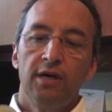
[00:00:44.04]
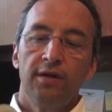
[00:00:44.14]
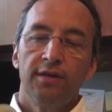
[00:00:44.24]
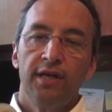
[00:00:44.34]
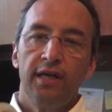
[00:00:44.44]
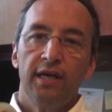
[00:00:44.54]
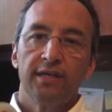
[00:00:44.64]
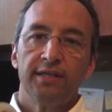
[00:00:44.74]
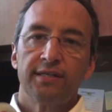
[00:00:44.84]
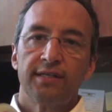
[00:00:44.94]
the
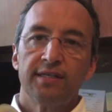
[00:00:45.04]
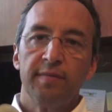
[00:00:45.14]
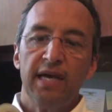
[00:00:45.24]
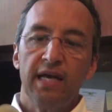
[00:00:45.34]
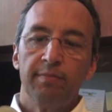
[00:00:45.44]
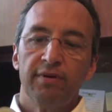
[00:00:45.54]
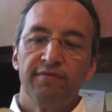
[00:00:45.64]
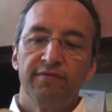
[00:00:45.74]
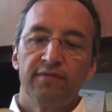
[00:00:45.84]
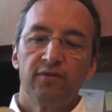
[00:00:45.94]
disc is made up
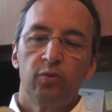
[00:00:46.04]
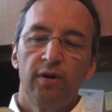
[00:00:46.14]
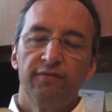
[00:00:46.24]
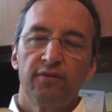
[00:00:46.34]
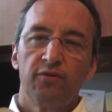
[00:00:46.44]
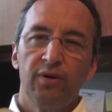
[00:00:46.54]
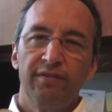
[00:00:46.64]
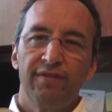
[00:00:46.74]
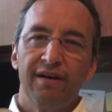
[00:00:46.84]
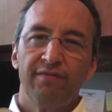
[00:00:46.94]
of 12 to
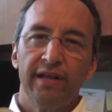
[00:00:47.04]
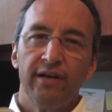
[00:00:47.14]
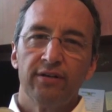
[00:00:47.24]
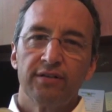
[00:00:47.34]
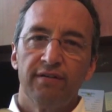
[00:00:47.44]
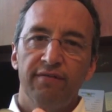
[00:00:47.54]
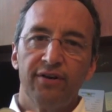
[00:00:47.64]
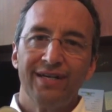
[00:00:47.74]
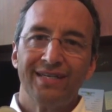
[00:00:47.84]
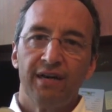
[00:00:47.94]
25 layers of
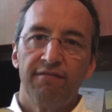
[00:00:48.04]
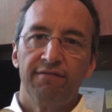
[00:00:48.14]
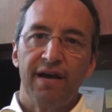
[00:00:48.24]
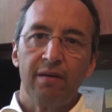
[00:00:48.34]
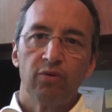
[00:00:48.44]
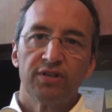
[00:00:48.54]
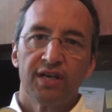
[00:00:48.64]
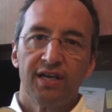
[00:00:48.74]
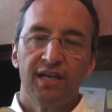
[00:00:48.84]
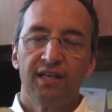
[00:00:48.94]
very tough fibrous
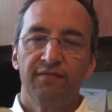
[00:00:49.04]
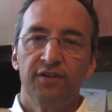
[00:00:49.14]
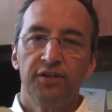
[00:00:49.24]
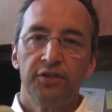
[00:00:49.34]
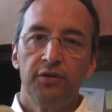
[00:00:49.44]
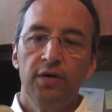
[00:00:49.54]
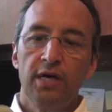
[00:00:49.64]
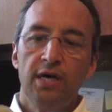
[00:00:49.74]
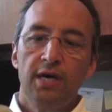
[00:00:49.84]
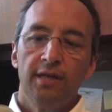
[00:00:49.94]
connective tissue
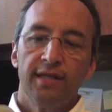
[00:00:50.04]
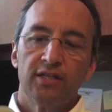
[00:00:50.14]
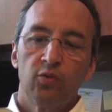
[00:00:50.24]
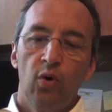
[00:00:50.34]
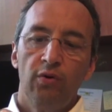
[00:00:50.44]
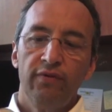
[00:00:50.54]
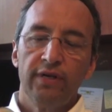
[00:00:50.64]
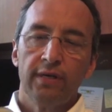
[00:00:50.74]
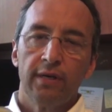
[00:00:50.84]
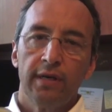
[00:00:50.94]
that's
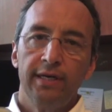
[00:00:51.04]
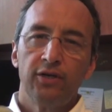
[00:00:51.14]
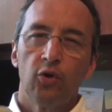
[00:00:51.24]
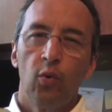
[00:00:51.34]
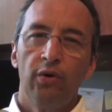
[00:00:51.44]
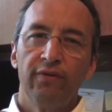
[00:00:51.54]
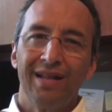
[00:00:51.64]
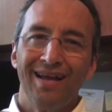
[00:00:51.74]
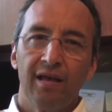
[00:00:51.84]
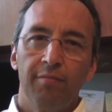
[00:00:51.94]
interwoven
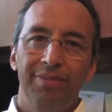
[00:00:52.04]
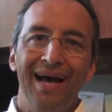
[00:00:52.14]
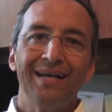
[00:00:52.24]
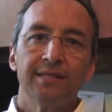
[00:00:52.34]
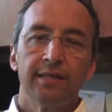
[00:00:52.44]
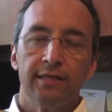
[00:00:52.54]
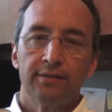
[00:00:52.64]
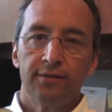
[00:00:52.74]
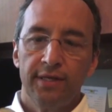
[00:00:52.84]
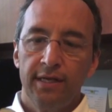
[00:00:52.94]
like a basket,
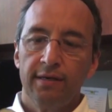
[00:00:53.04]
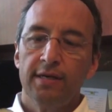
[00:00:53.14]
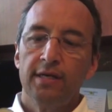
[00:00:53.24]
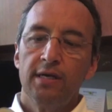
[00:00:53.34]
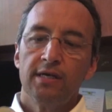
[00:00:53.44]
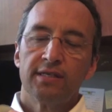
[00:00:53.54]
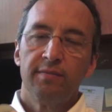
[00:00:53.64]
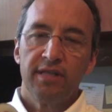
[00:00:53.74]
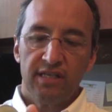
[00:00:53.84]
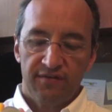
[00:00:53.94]
so that some
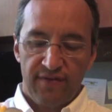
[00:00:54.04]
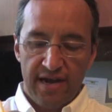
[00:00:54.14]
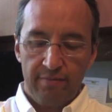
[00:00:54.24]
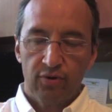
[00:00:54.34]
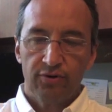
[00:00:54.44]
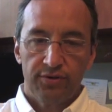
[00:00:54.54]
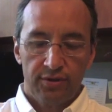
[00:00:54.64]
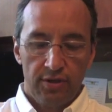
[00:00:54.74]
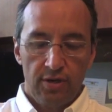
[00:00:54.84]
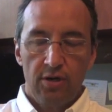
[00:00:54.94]
of these
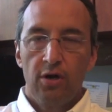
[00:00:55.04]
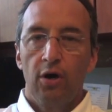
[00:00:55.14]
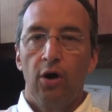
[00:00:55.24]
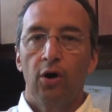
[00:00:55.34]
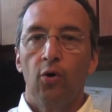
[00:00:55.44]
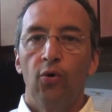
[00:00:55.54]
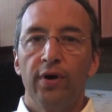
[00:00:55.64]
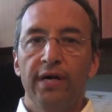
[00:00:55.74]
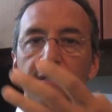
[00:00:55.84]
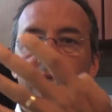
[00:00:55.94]
fibers are
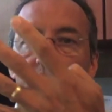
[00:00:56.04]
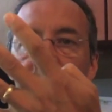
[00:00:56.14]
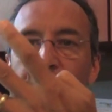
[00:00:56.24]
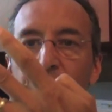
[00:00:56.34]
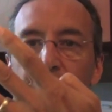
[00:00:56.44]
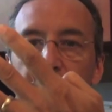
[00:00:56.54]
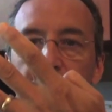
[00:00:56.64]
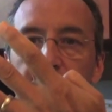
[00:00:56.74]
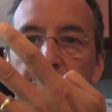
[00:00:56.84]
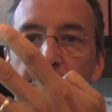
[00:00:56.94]
oriented like
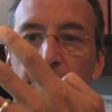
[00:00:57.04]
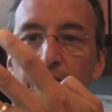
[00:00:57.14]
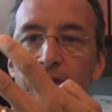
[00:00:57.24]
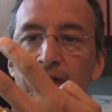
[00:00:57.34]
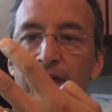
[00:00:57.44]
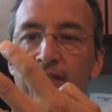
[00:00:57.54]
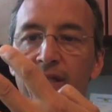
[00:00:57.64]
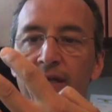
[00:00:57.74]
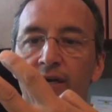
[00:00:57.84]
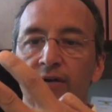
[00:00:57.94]
this, the next
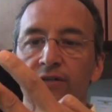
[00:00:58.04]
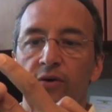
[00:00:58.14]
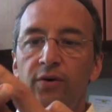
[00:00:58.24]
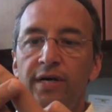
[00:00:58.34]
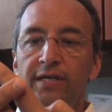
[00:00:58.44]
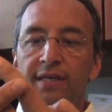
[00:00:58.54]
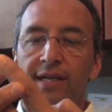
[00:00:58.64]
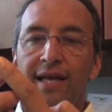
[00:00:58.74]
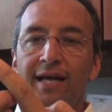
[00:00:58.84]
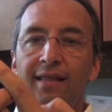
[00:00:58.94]
layer is oriented
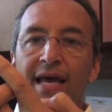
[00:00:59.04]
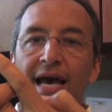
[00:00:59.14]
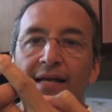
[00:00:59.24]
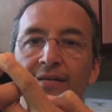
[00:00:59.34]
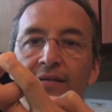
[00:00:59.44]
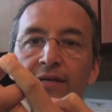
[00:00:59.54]
like that,